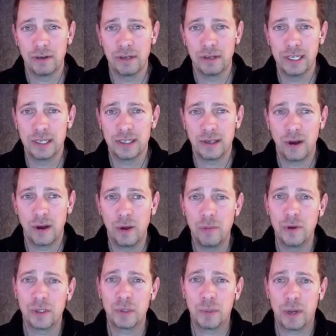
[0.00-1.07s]
It is
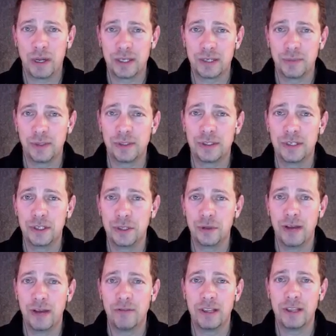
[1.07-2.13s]
almost possible to do
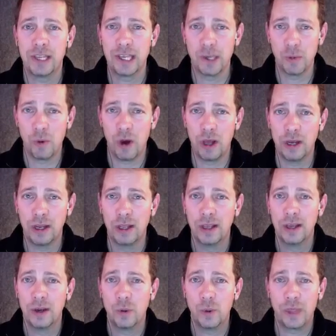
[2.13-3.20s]
everything you want
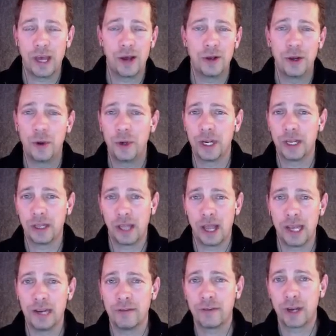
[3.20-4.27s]
without knowing a
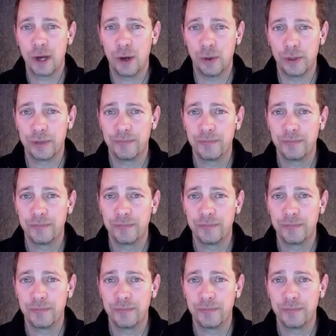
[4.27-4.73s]
line of code.